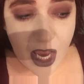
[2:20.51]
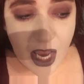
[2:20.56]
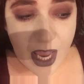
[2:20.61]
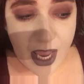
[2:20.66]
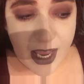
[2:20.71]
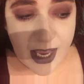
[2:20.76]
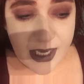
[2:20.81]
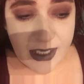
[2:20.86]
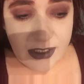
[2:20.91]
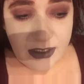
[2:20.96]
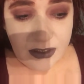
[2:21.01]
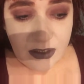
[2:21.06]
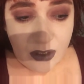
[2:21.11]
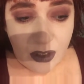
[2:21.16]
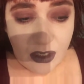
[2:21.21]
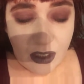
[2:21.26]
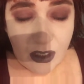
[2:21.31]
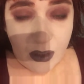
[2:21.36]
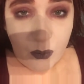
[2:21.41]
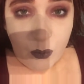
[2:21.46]
and
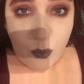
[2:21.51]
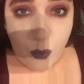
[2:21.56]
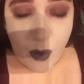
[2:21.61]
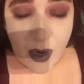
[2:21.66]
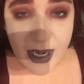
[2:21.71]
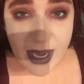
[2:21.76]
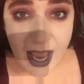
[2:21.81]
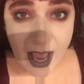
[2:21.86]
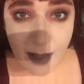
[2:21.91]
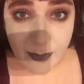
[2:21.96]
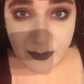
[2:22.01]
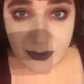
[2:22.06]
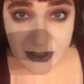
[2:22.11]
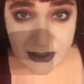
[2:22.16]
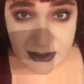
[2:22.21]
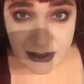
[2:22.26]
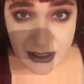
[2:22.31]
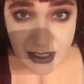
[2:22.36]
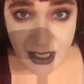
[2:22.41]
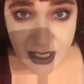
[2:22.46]
what
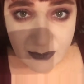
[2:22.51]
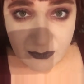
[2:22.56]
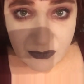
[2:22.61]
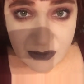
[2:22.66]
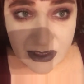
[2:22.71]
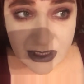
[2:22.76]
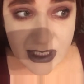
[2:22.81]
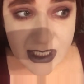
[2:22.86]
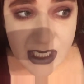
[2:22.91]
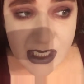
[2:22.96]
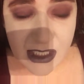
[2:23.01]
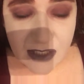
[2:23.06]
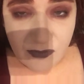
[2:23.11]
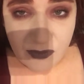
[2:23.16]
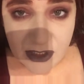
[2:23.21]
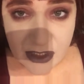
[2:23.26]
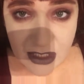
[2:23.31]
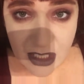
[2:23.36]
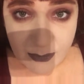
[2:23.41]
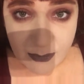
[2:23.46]
happened to them didn't
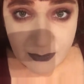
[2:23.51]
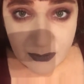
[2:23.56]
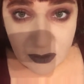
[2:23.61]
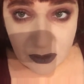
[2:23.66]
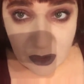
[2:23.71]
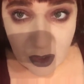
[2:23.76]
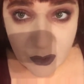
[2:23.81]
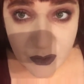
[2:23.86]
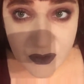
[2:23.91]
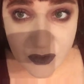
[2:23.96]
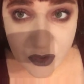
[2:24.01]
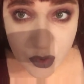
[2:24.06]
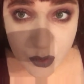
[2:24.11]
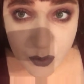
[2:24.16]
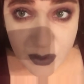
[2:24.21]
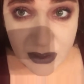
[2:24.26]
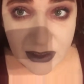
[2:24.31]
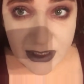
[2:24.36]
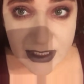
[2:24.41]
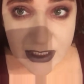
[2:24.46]
even come close
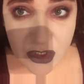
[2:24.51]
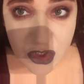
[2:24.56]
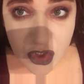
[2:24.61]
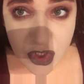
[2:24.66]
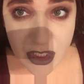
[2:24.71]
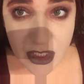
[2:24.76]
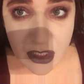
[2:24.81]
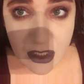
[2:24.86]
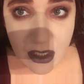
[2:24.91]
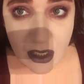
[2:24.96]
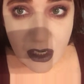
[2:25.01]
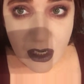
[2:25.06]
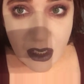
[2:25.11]
to a lynching.